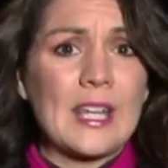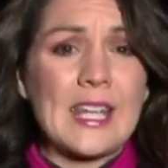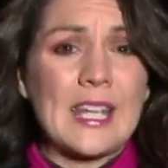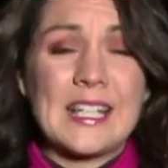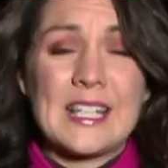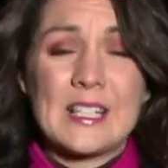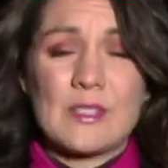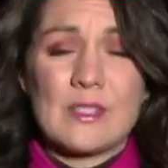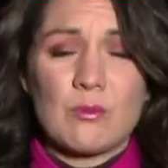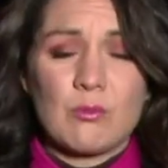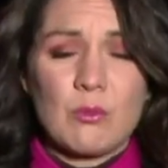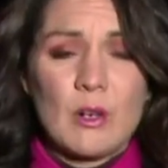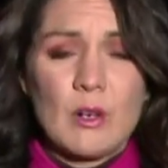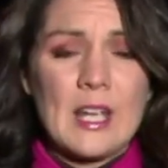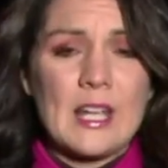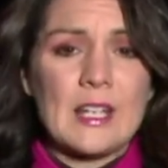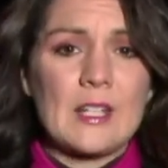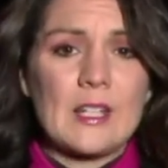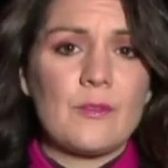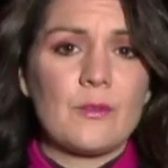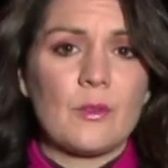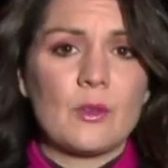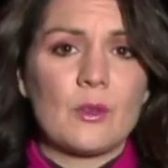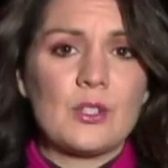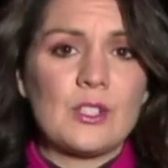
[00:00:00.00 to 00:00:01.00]
It is really
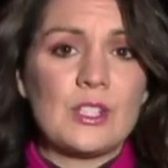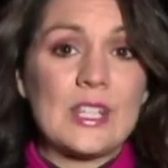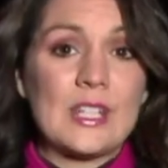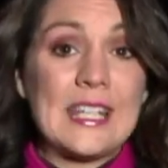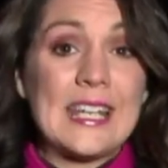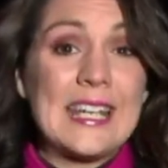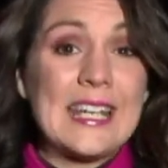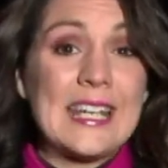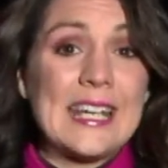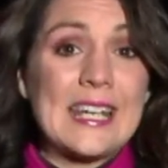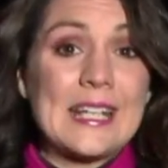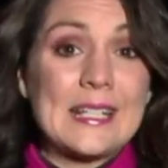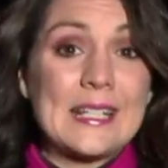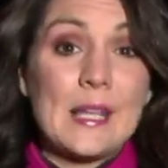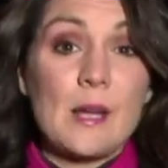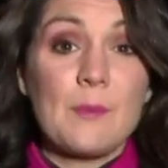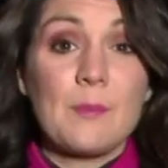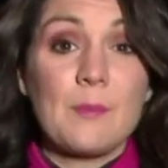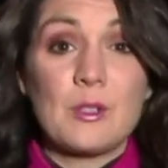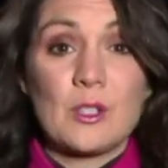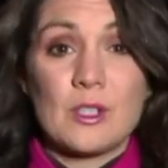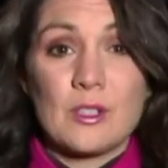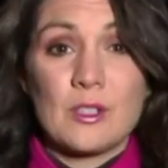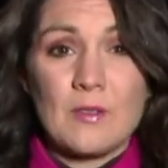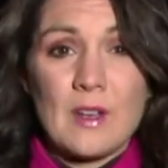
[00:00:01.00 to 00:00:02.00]
frosty.
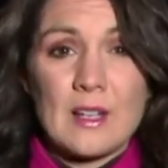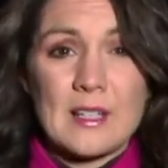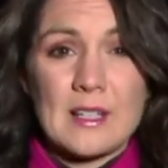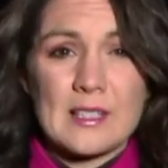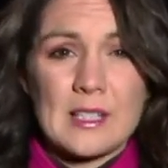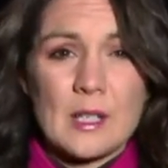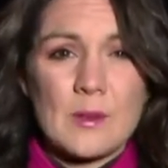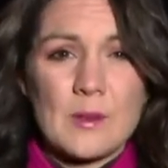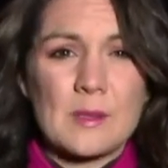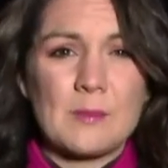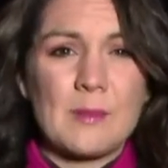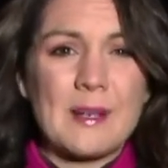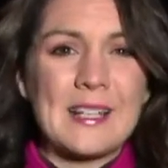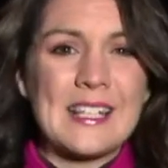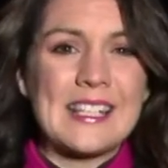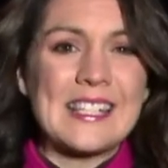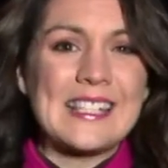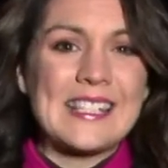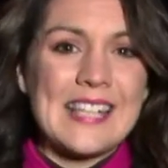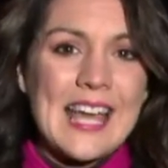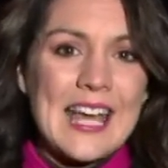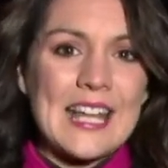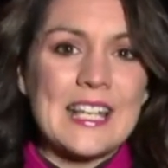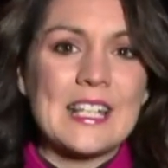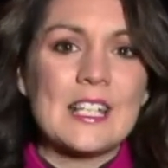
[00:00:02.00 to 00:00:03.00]
Temperatures fell as low as minus
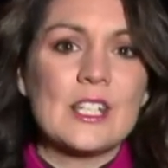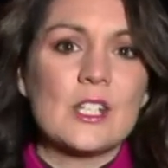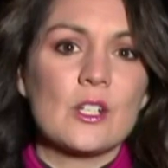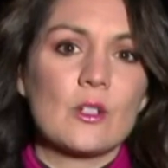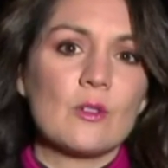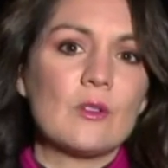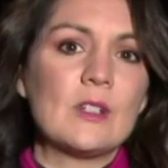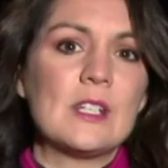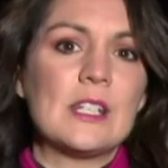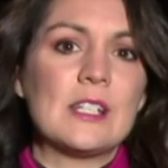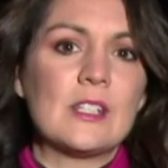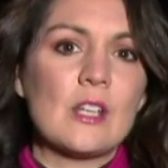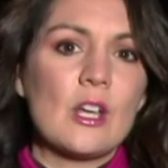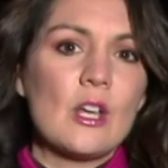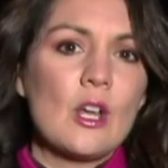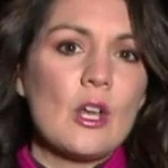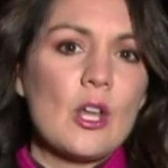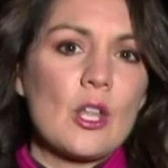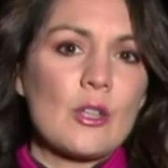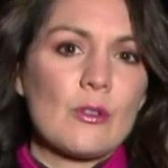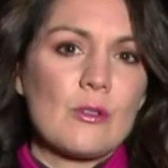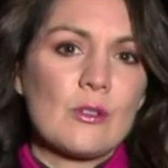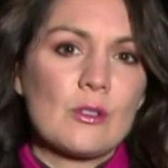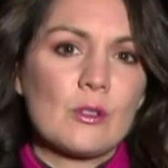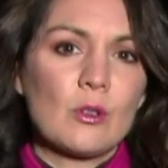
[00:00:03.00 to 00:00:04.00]
10 degrees
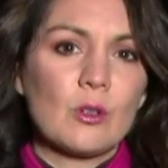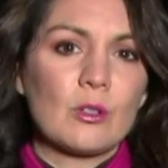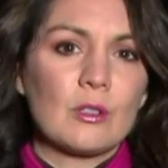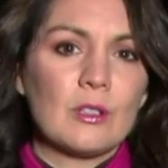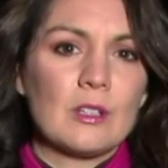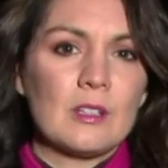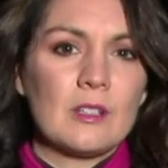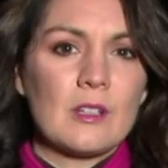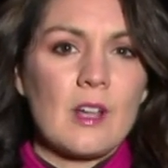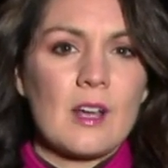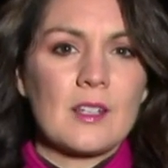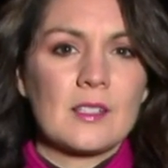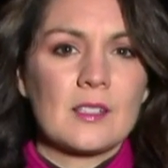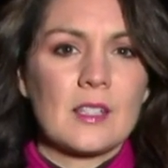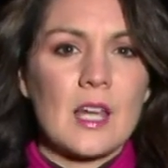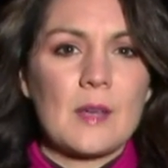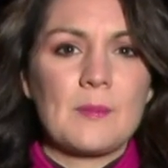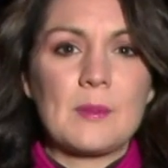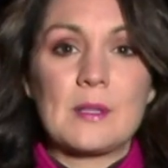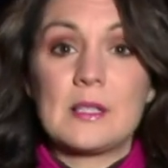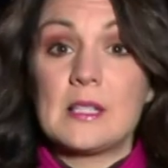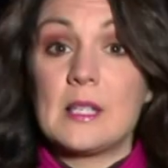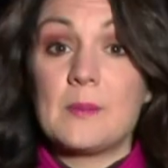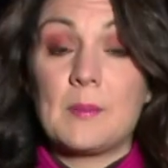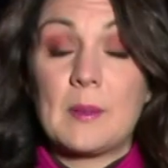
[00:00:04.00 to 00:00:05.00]
through Scotland last night,
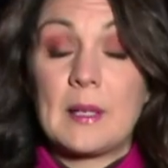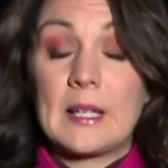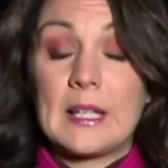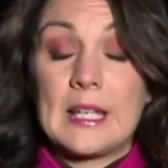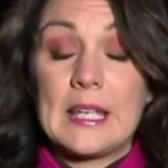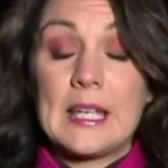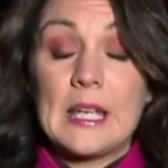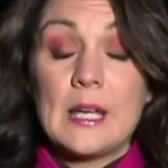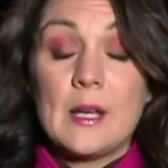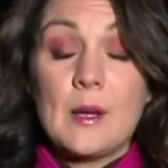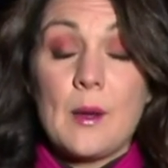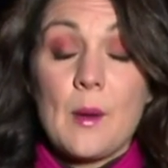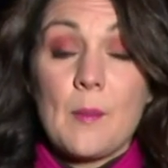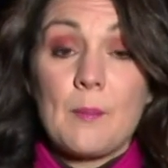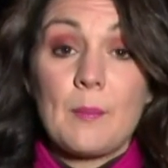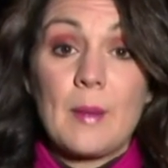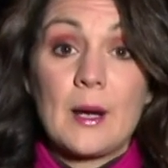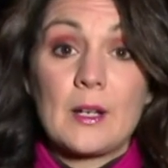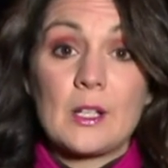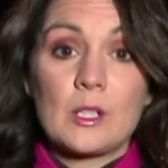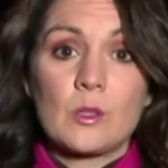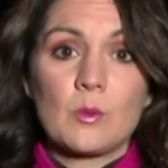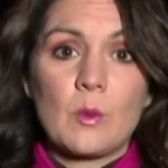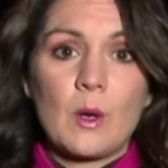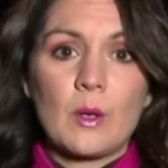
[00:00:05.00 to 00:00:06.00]
but typically
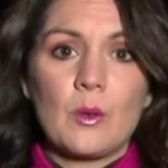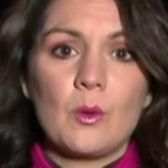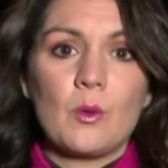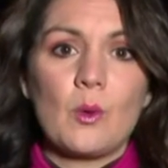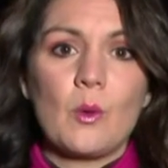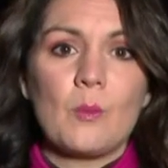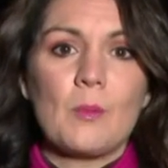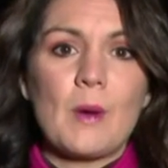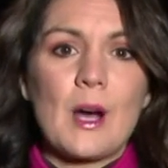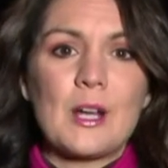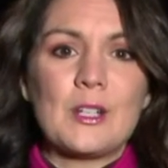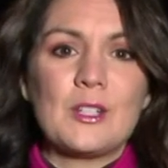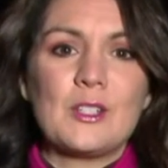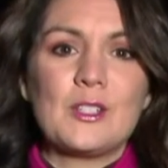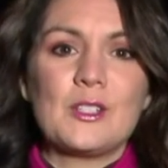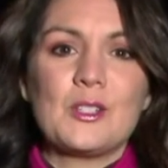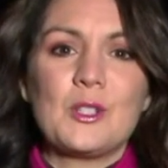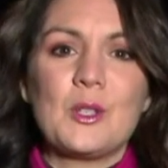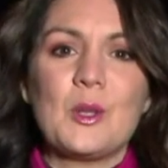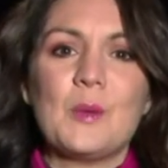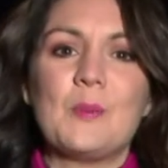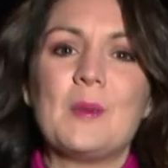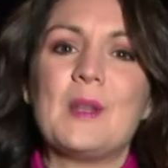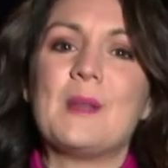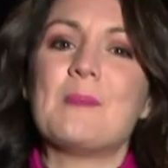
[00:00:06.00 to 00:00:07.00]
minus one or minus
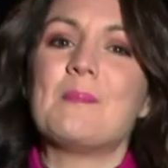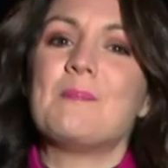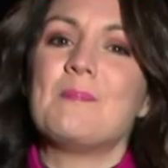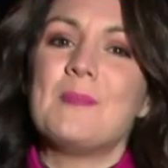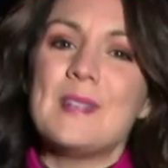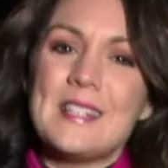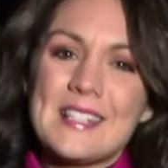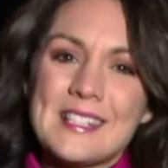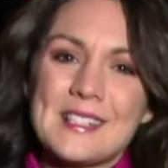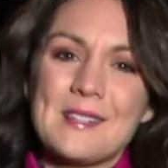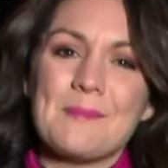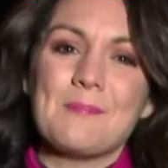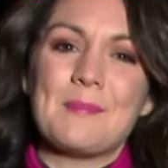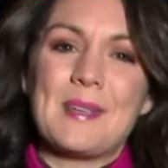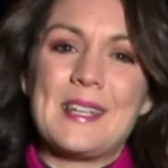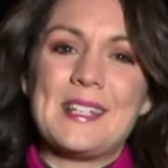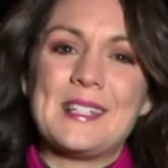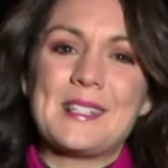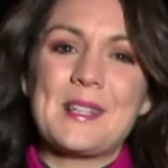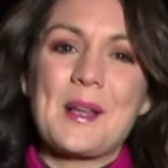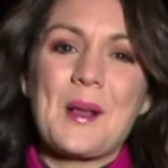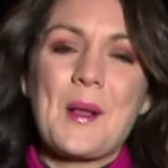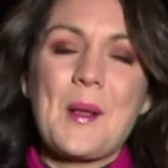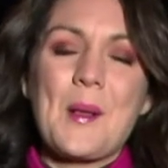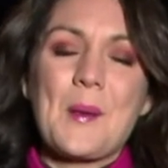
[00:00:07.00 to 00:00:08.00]
two. But at least it means
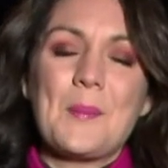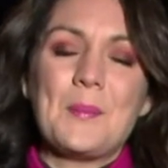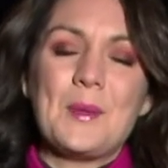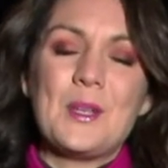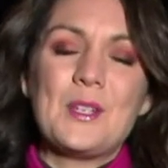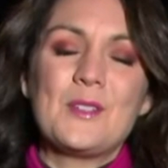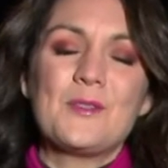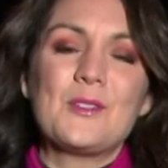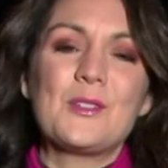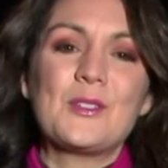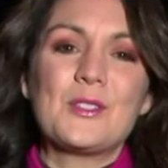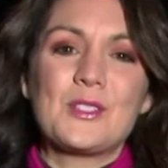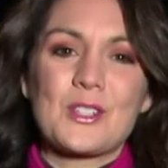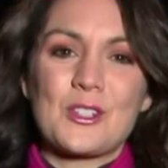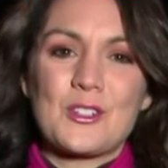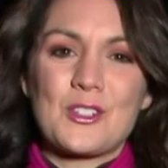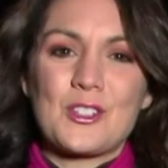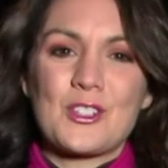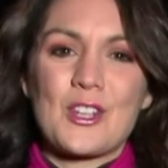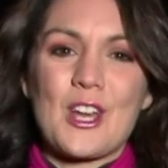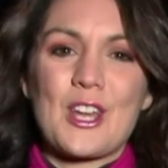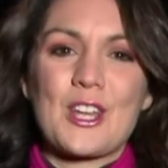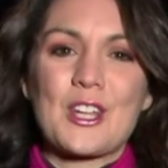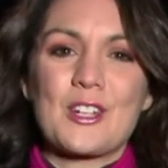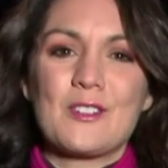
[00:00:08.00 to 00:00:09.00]
beautiful
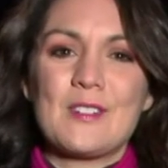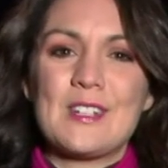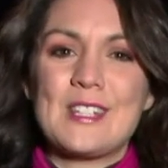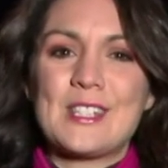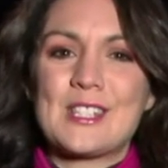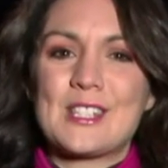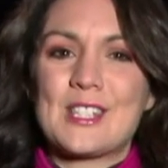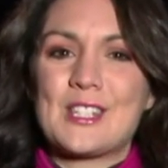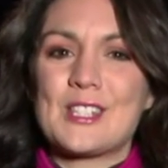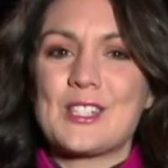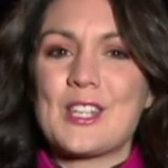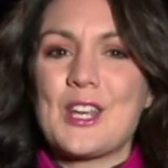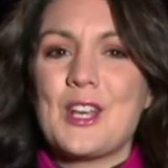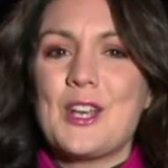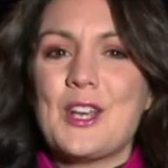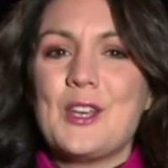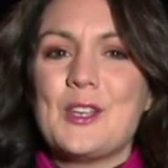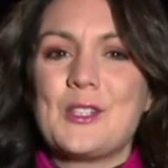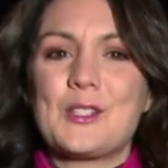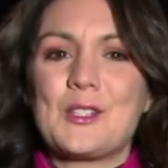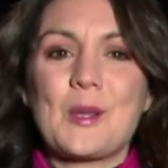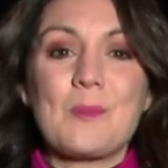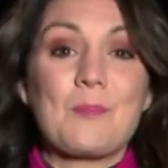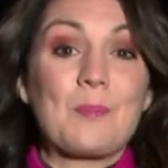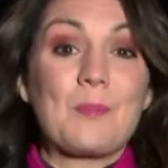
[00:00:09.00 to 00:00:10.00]
sunshine greets us.
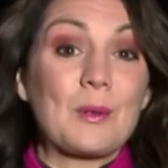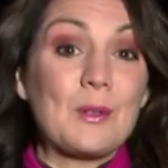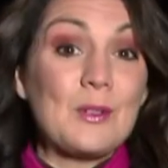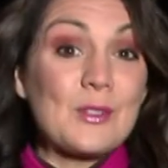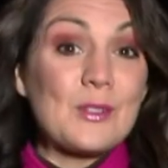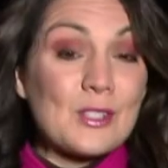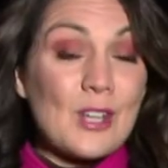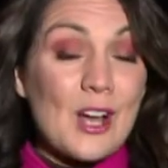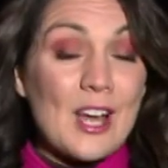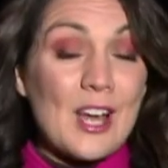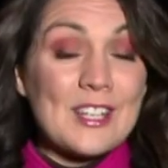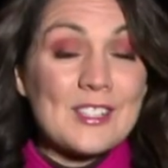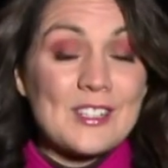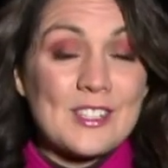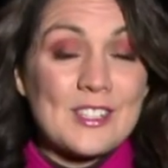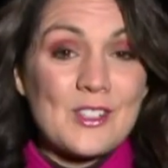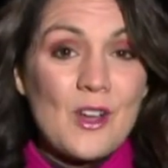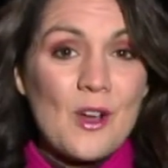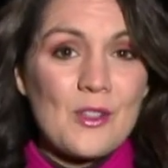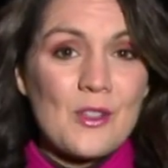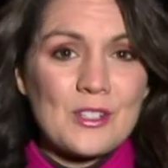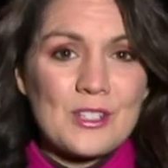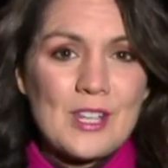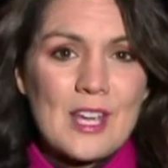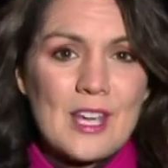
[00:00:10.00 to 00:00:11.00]
So blue skies to
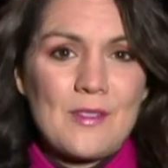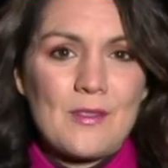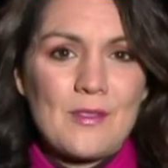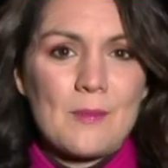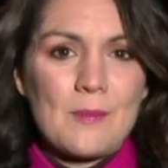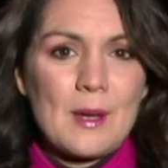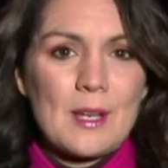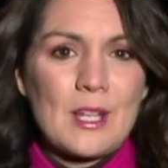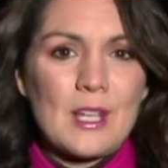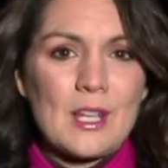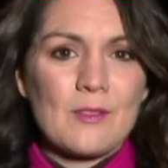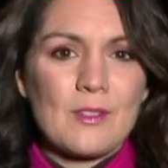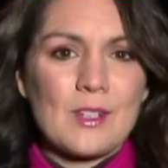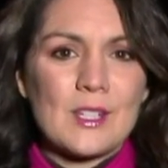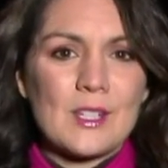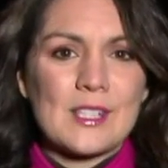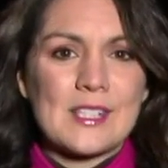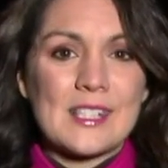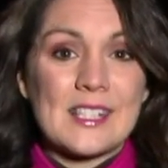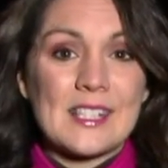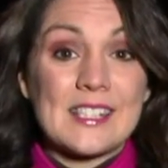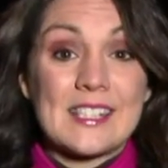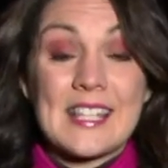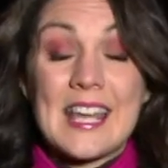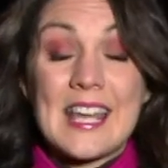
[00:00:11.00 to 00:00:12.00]
start the day for many of us,
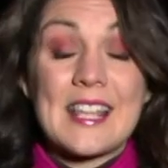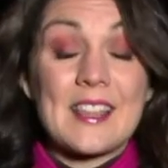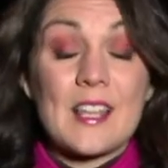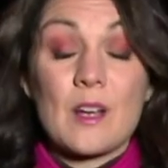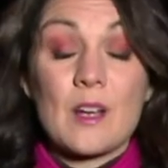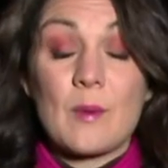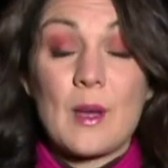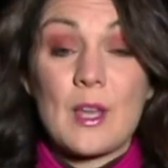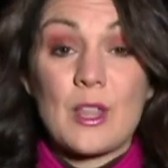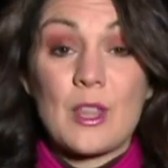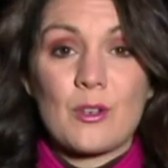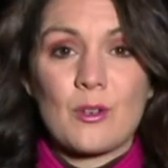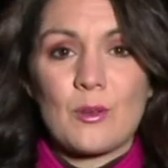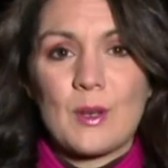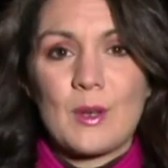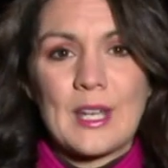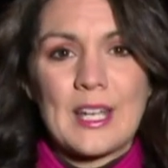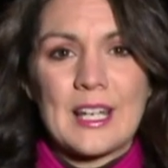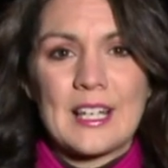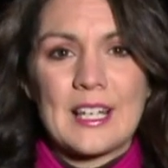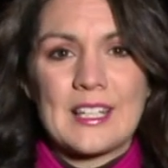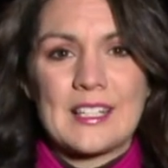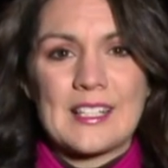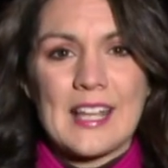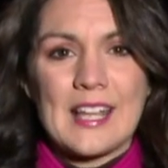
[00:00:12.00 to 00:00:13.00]
staying that way through
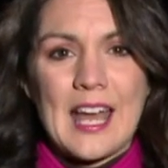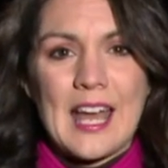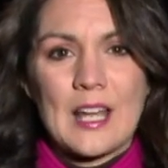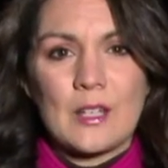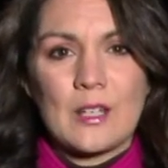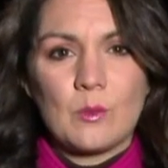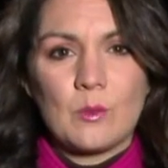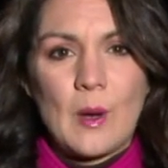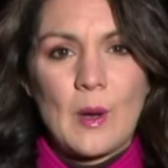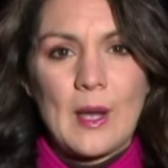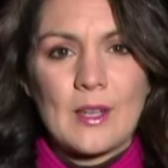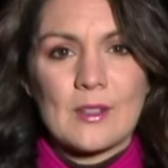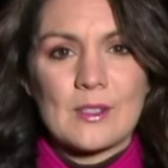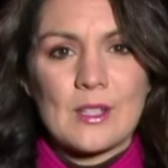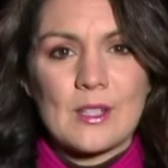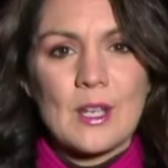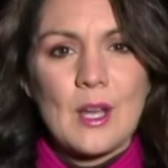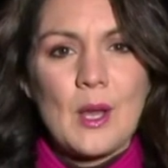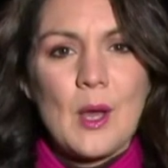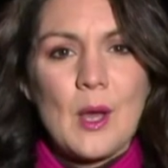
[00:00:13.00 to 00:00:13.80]
England and Wales.